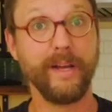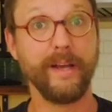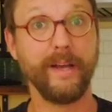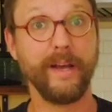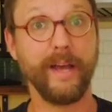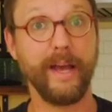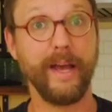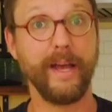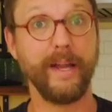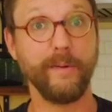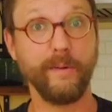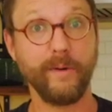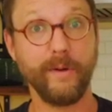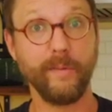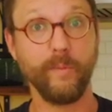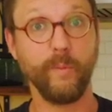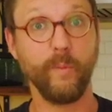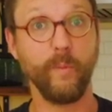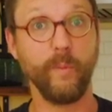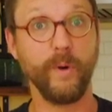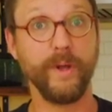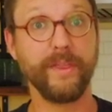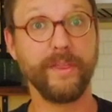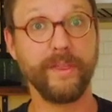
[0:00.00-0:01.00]
and
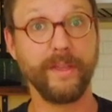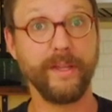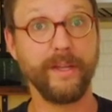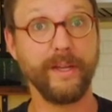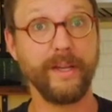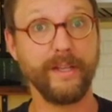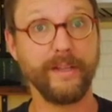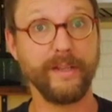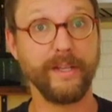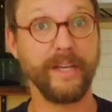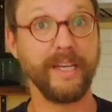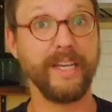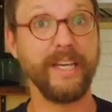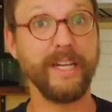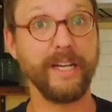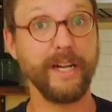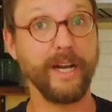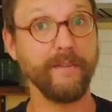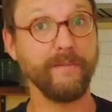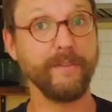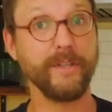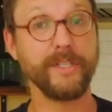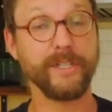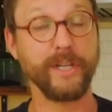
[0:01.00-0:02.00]
with the heat
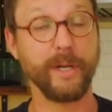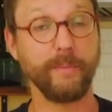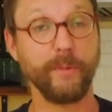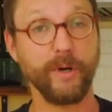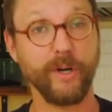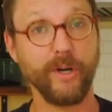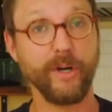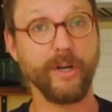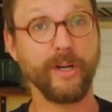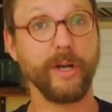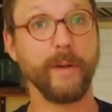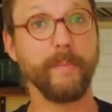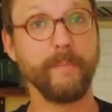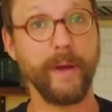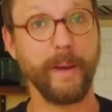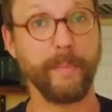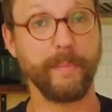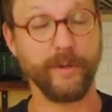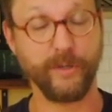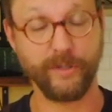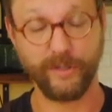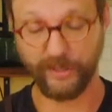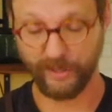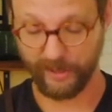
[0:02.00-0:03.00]
of the summer come
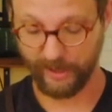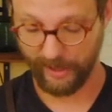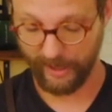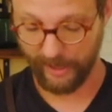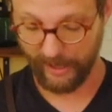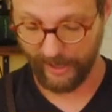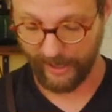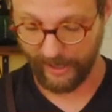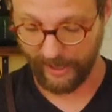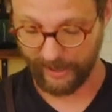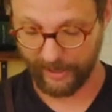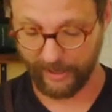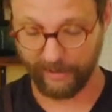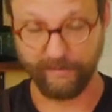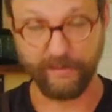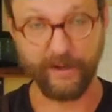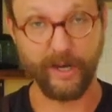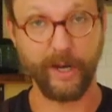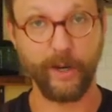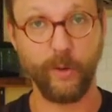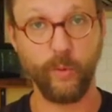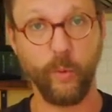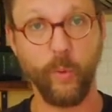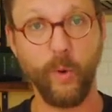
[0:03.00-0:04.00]
peppers. And I've
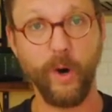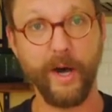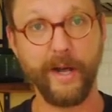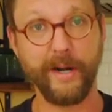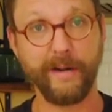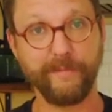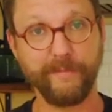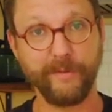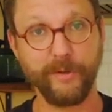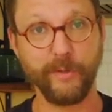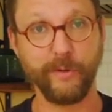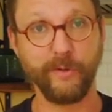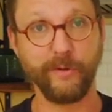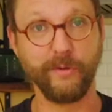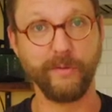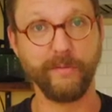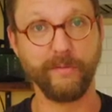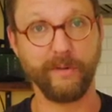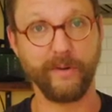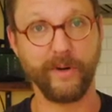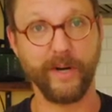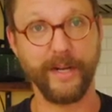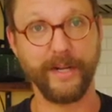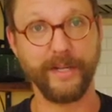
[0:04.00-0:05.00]
got quite a few
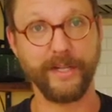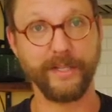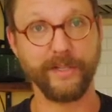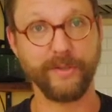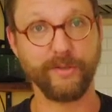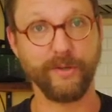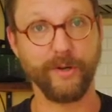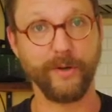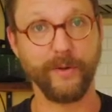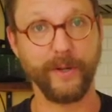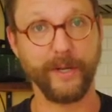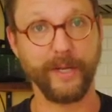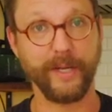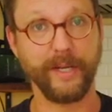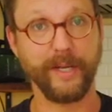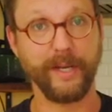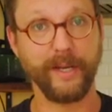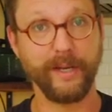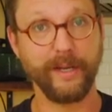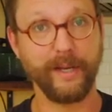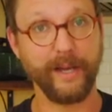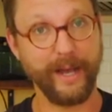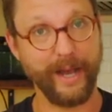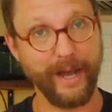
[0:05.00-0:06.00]
varieties growing
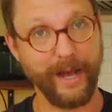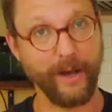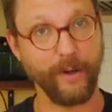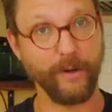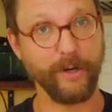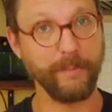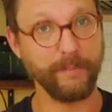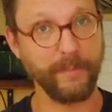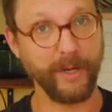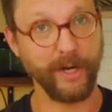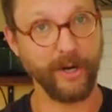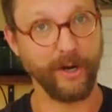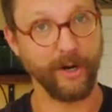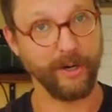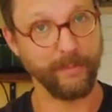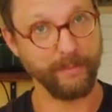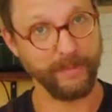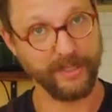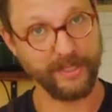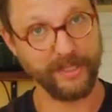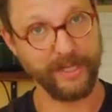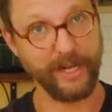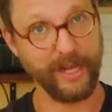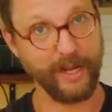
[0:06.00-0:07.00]
out in my garden,
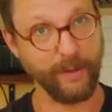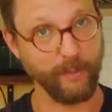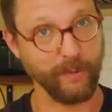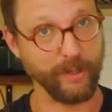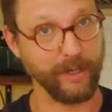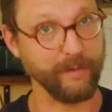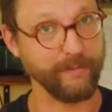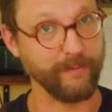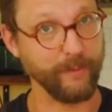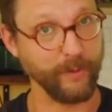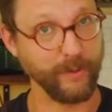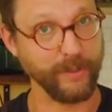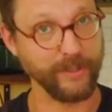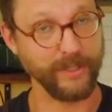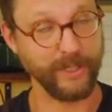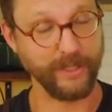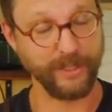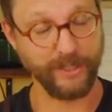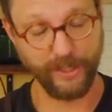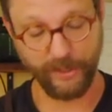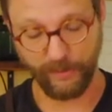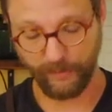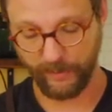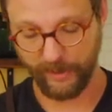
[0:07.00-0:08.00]
but today we're gonna focus
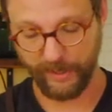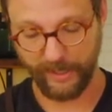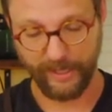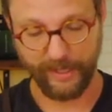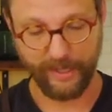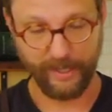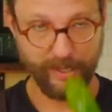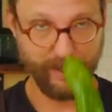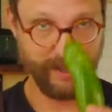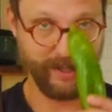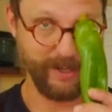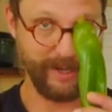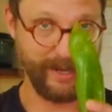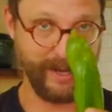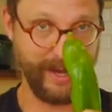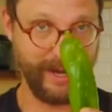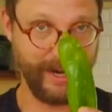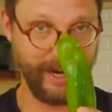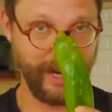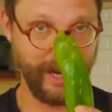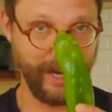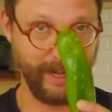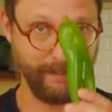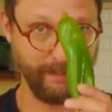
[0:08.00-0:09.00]
on two.
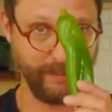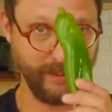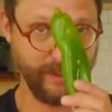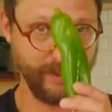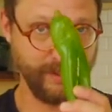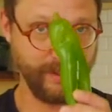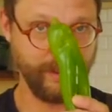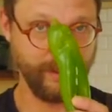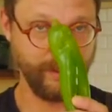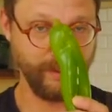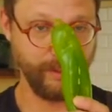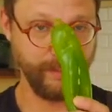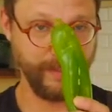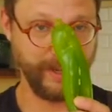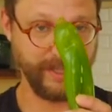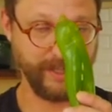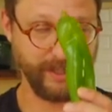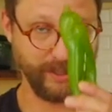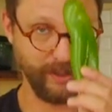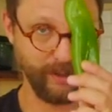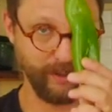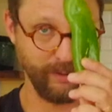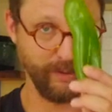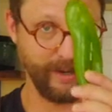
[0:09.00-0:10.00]
Anaheim's New
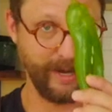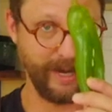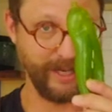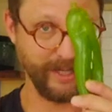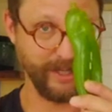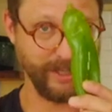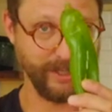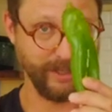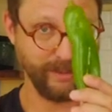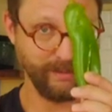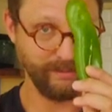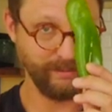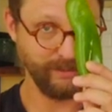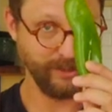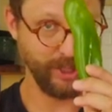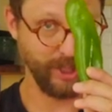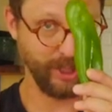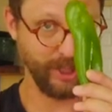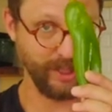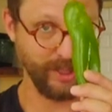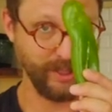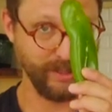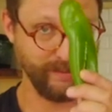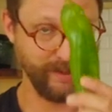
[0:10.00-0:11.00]
Mexico hatch
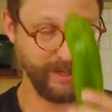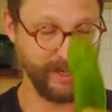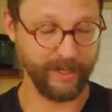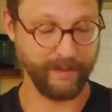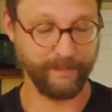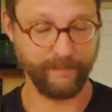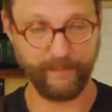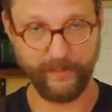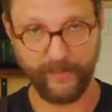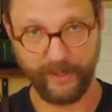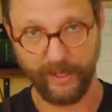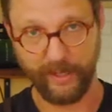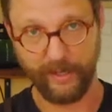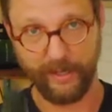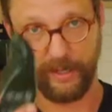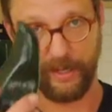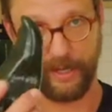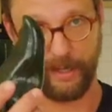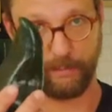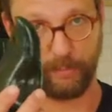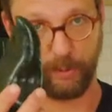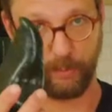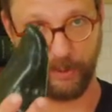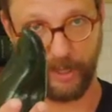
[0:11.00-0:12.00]
chilies right here,
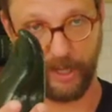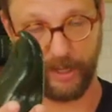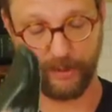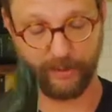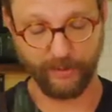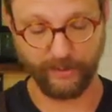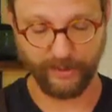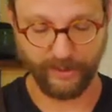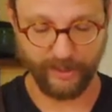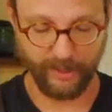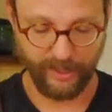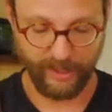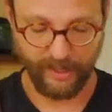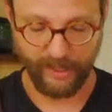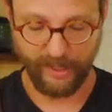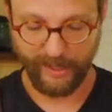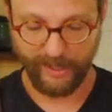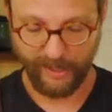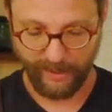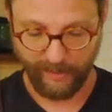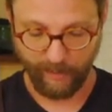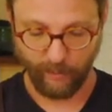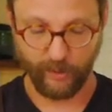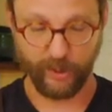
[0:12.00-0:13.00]
and Poblano's.
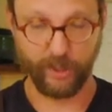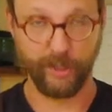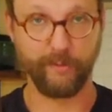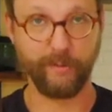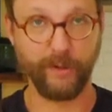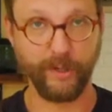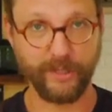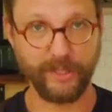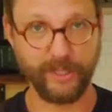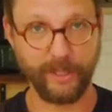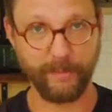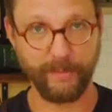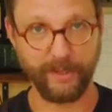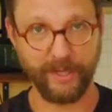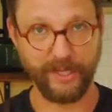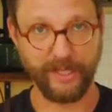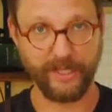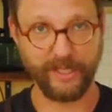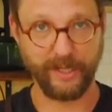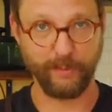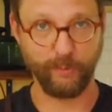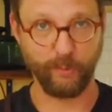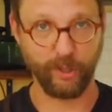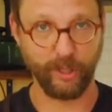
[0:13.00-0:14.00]
We're gonna roast some of
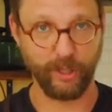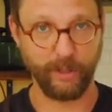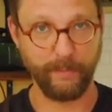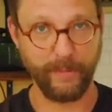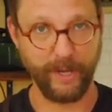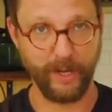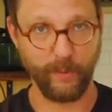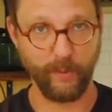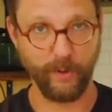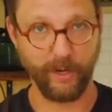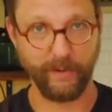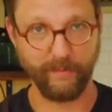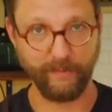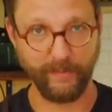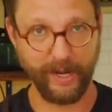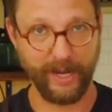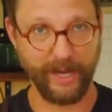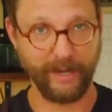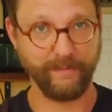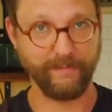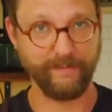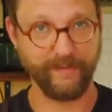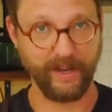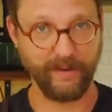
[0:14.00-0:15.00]
these and we're gonna make one of
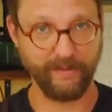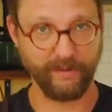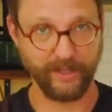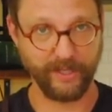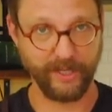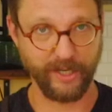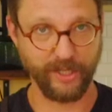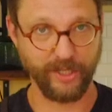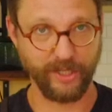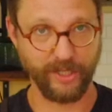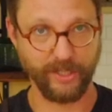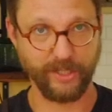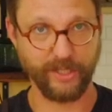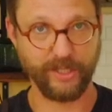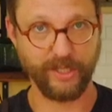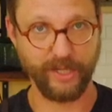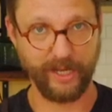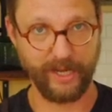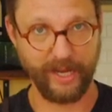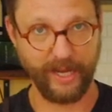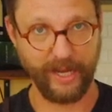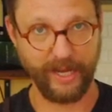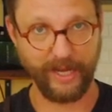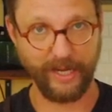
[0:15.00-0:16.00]
my favorite
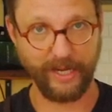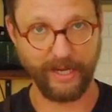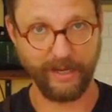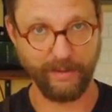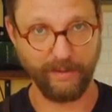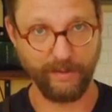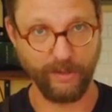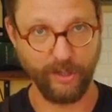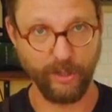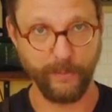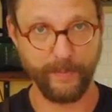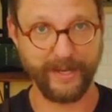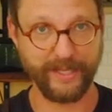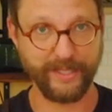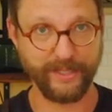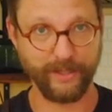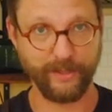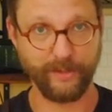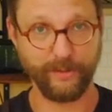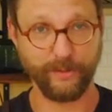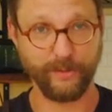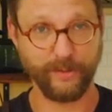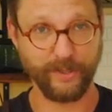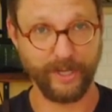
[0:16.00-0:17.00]
dishes, a New
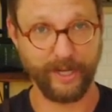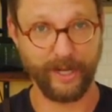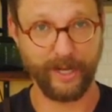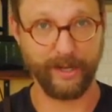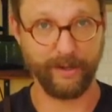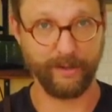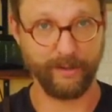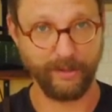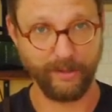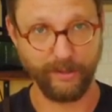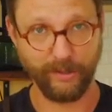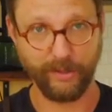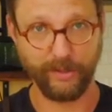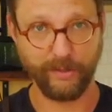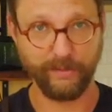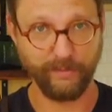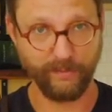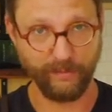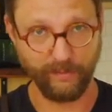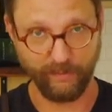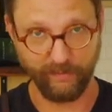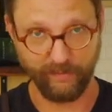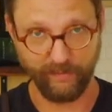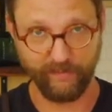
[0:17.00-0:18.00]
Mexico style
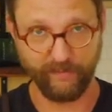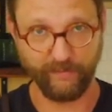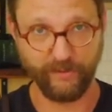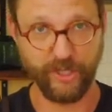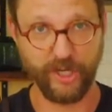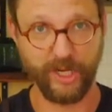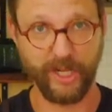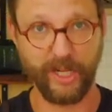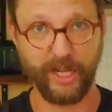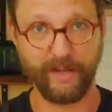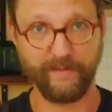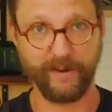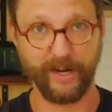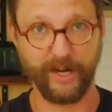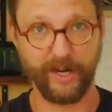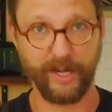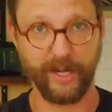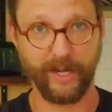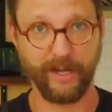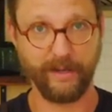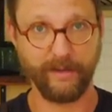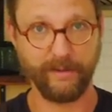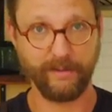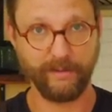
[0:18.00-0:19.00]
chili
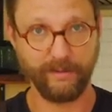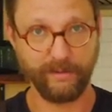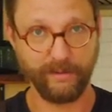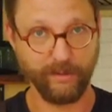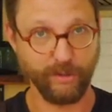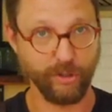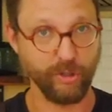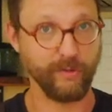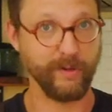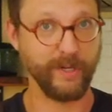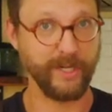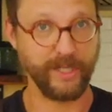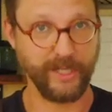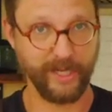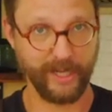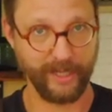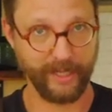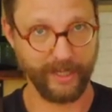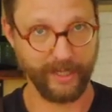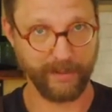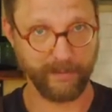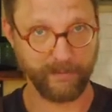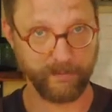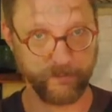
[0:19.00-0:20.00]
verde, green
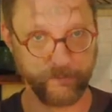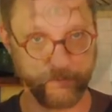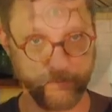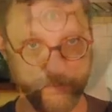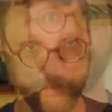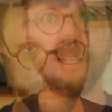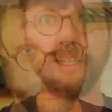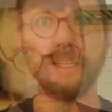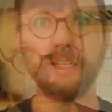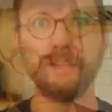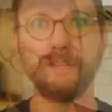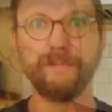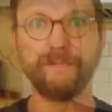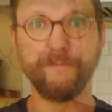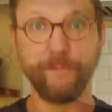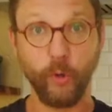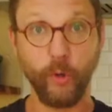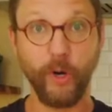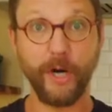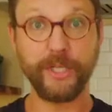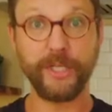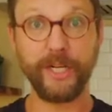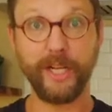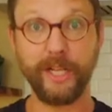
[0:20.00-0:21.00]
chili.
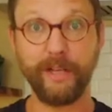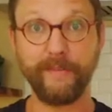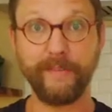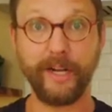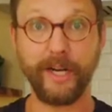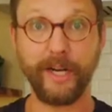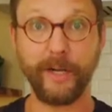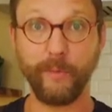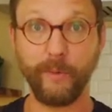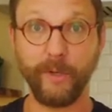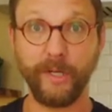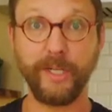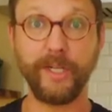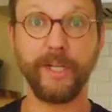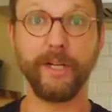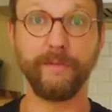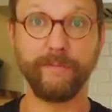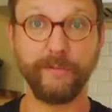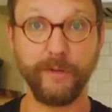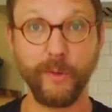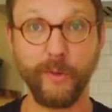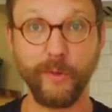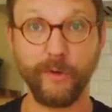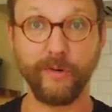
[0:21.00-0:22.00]
For our chili verde, we need a
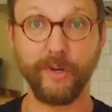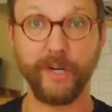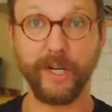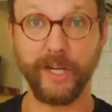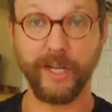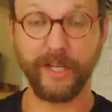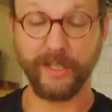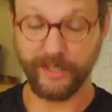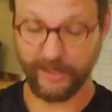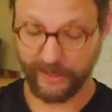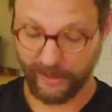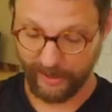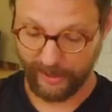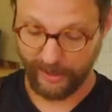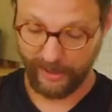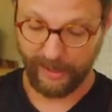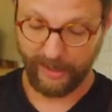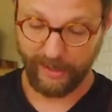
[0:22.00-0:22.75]
few ingredients.